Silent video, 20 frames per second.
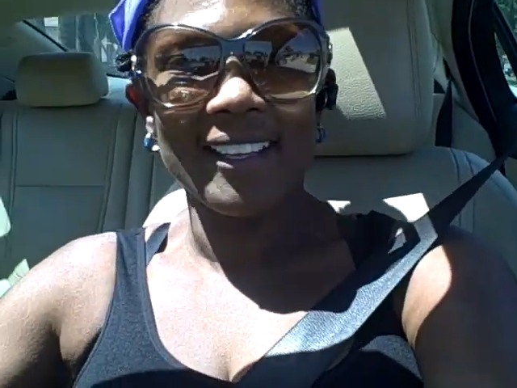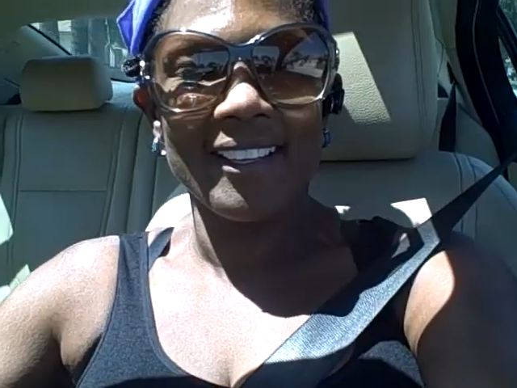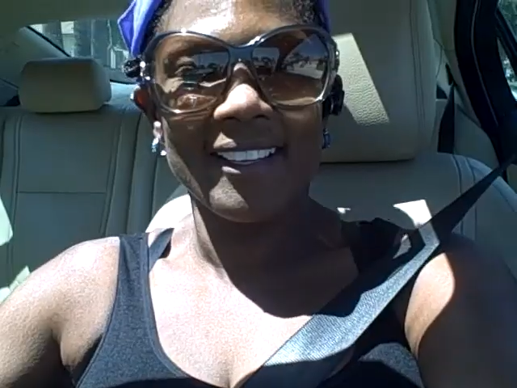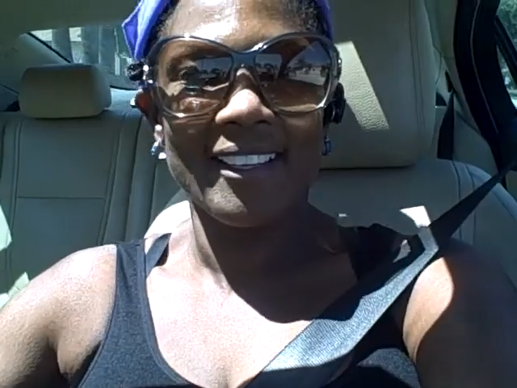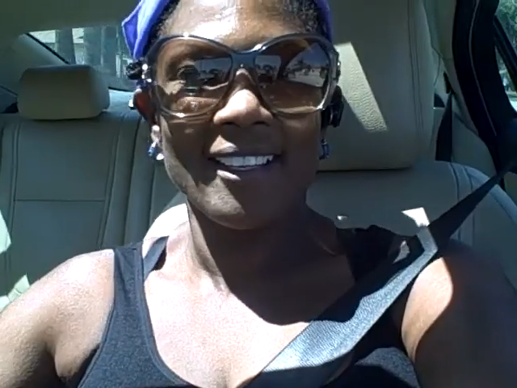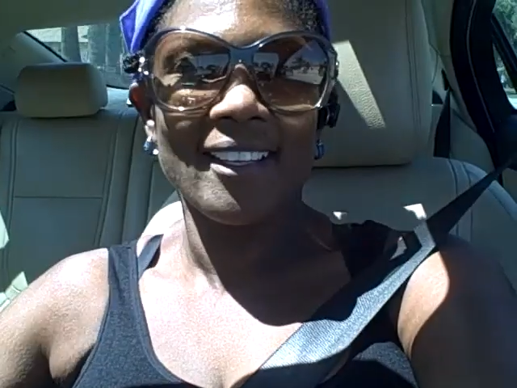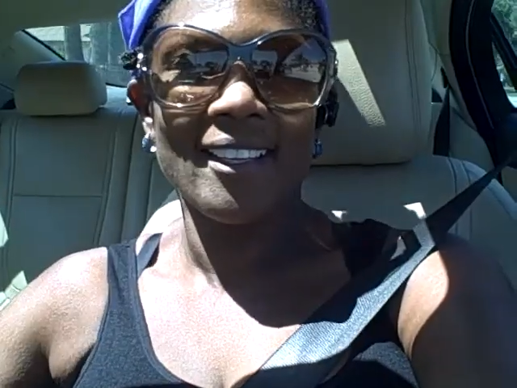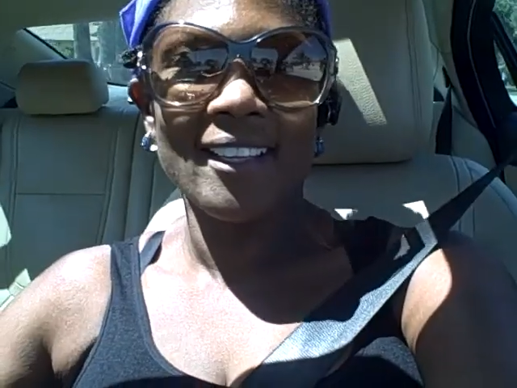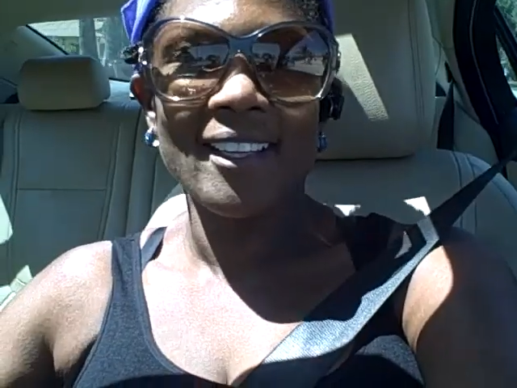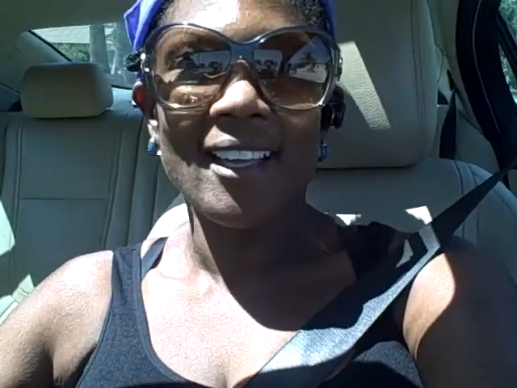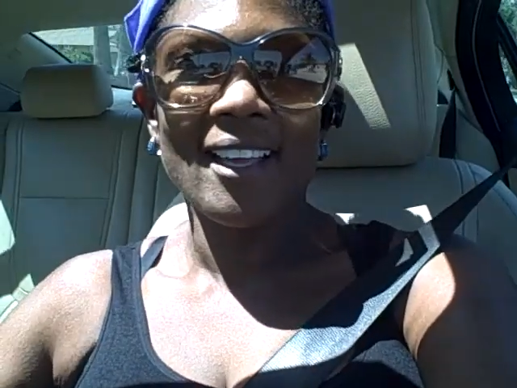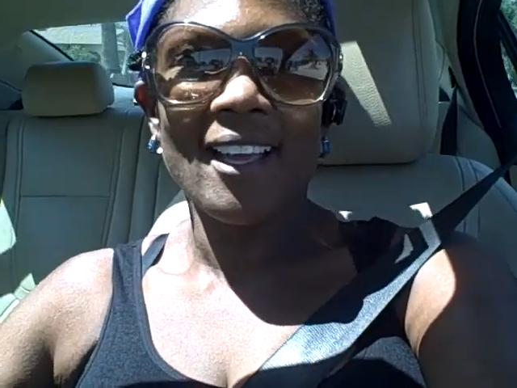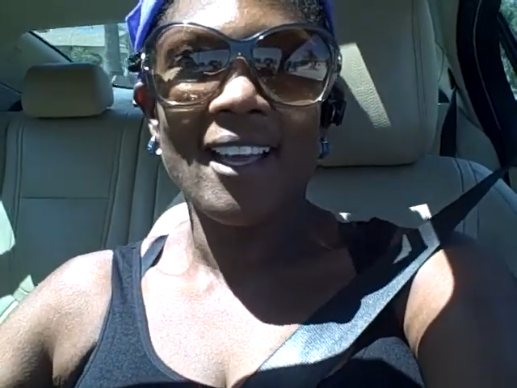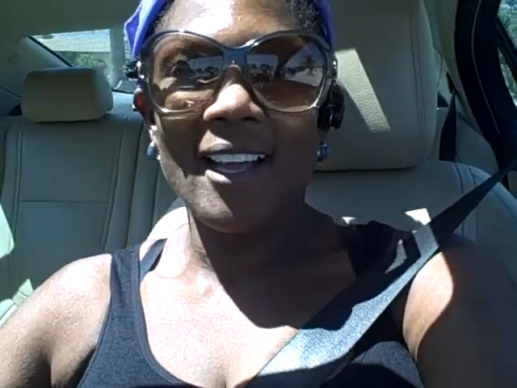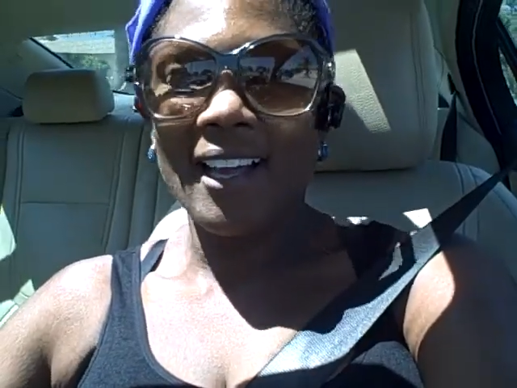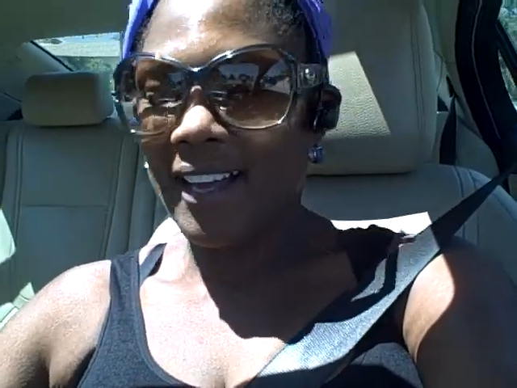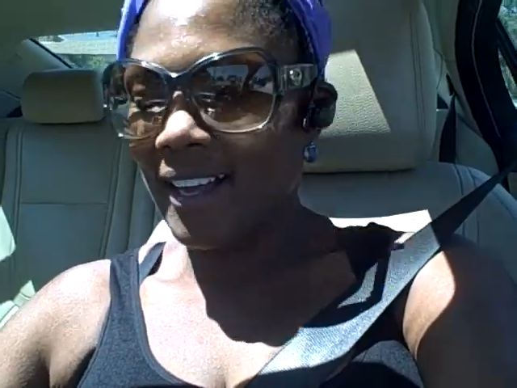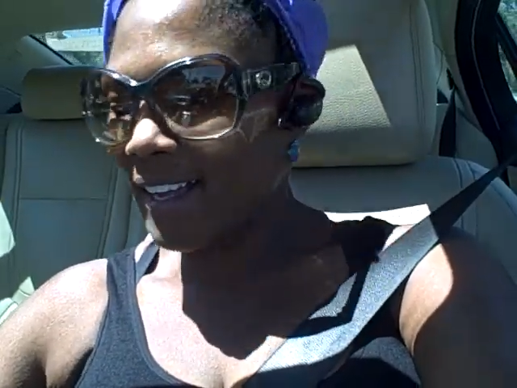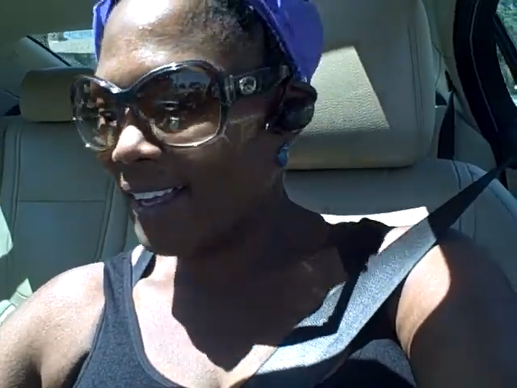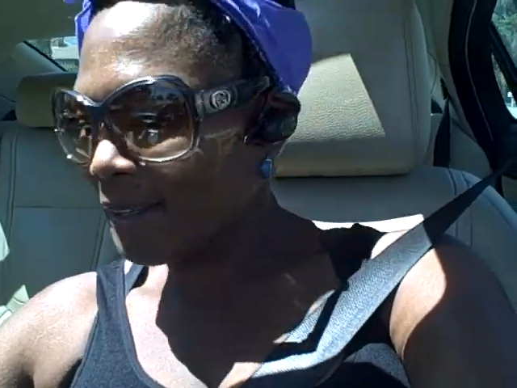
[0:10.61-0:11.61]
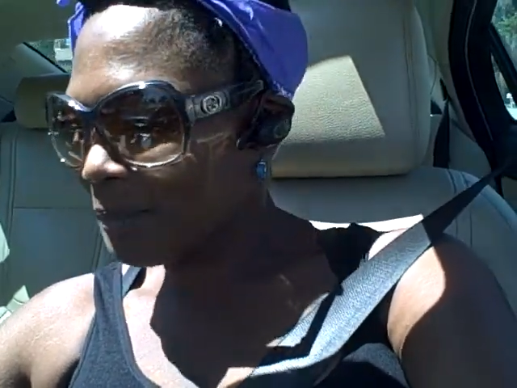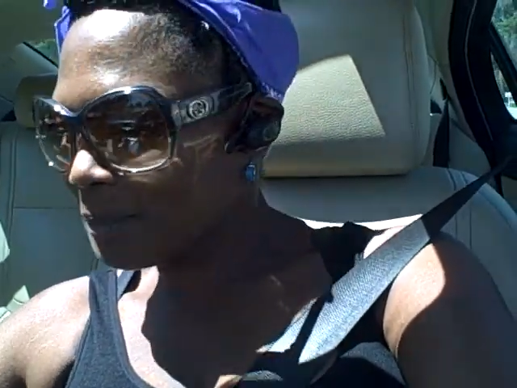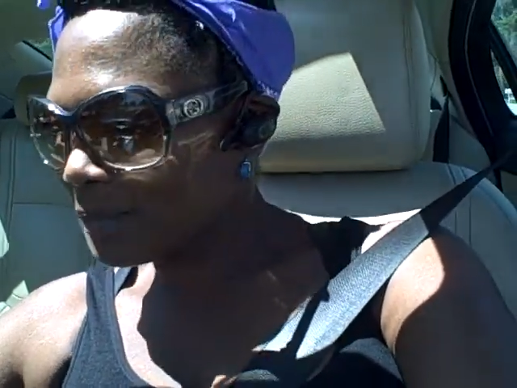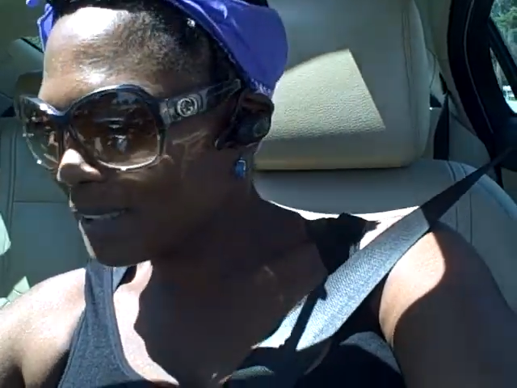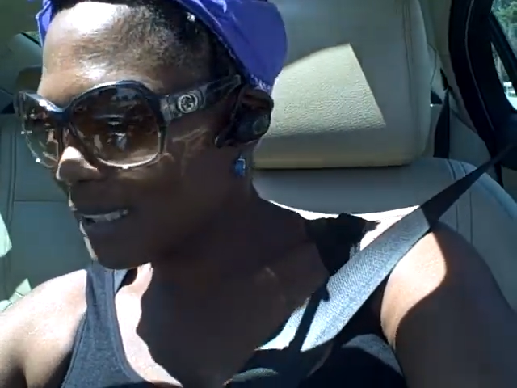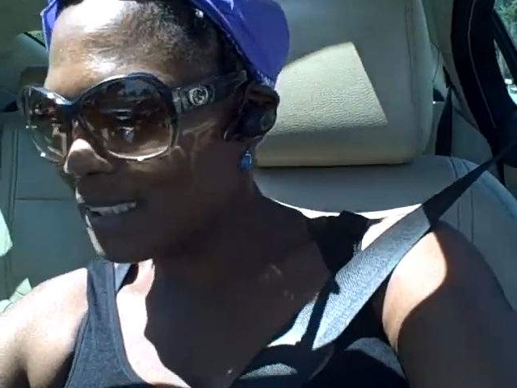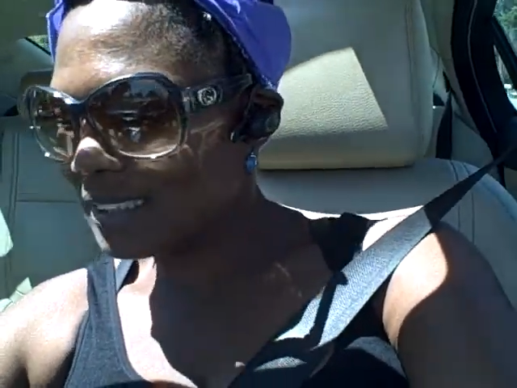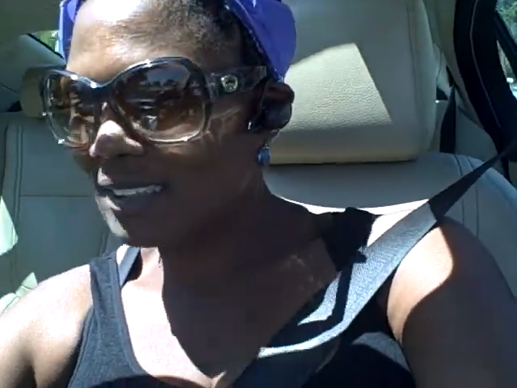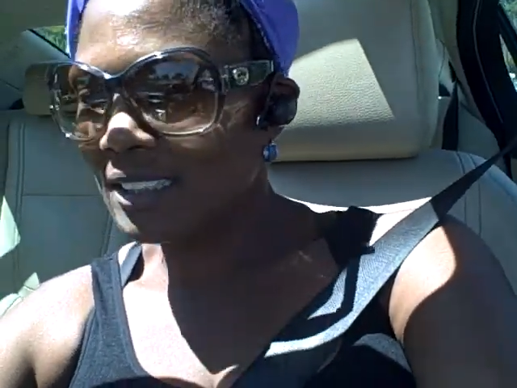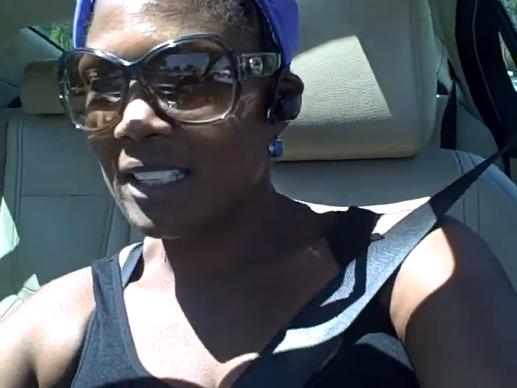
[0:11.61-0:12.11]
eh? I
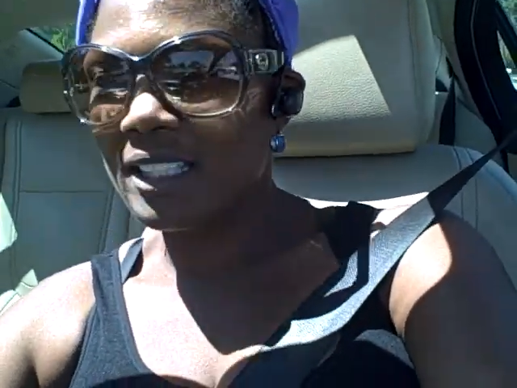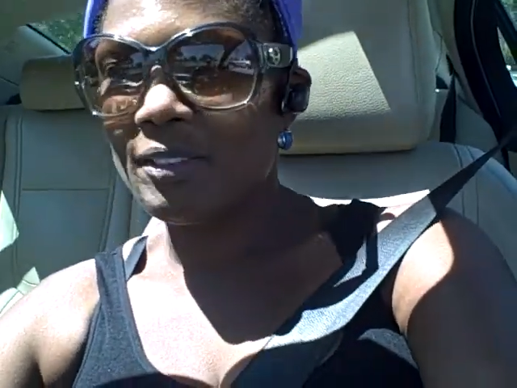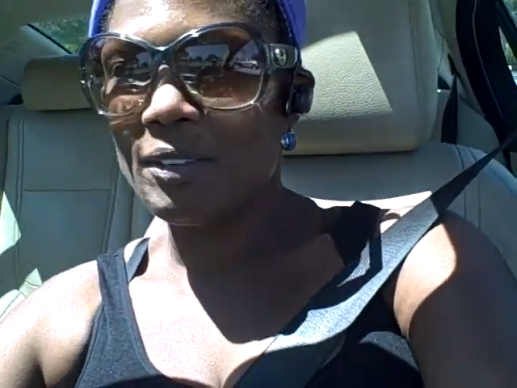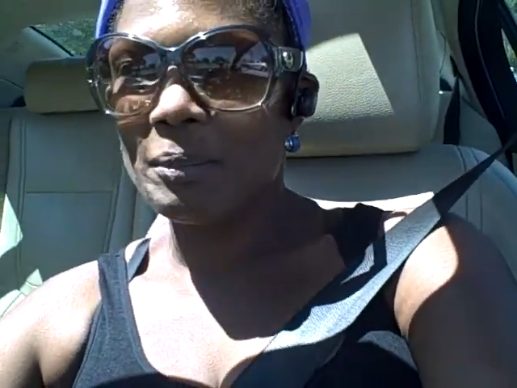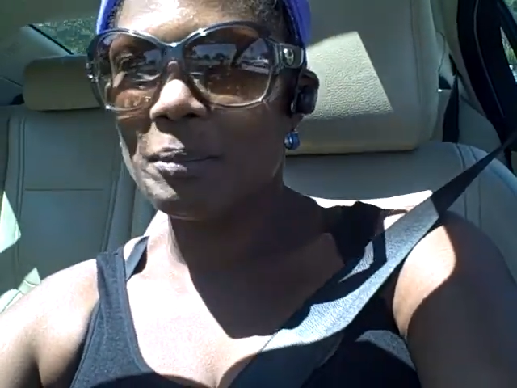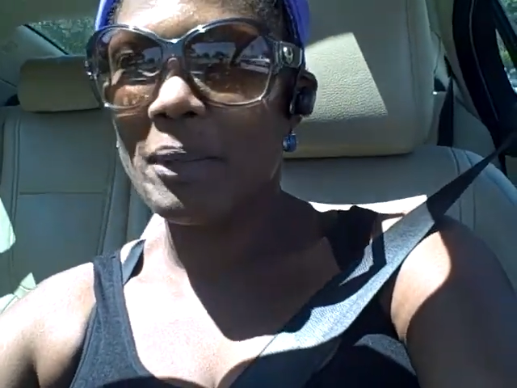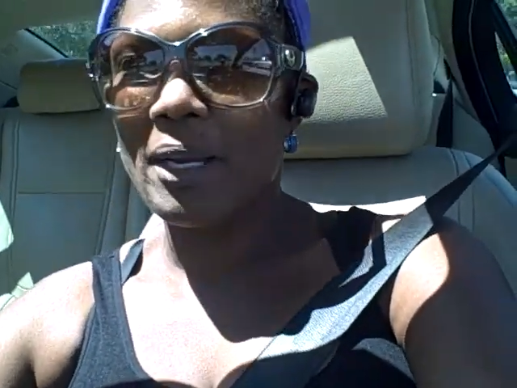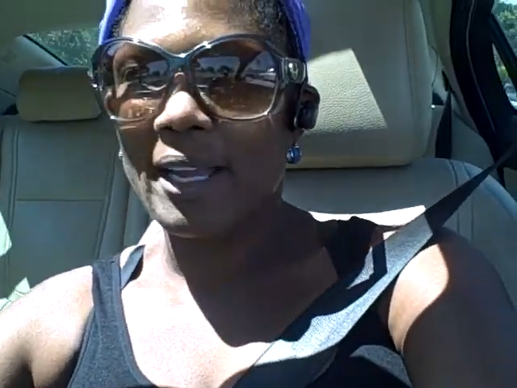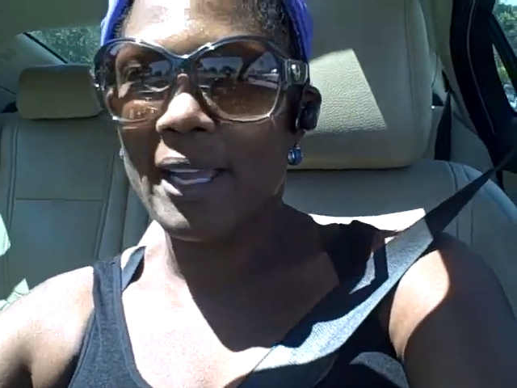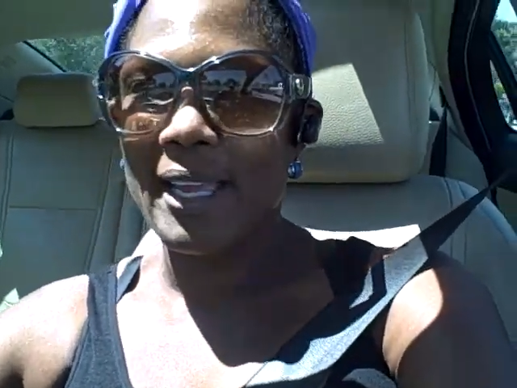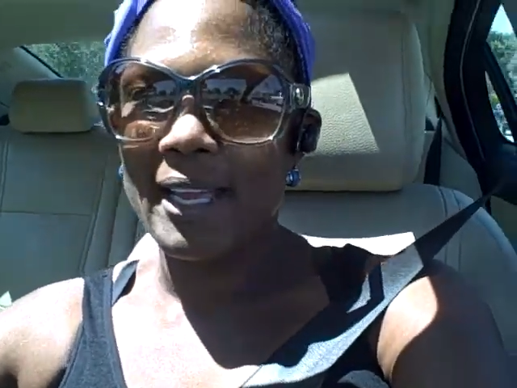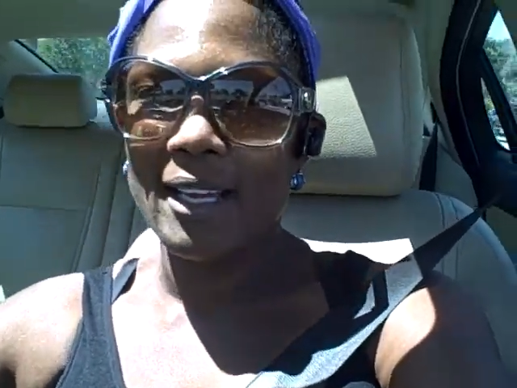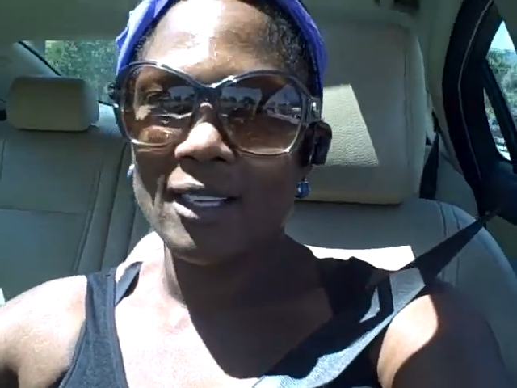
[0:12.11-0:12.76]
am just leaving my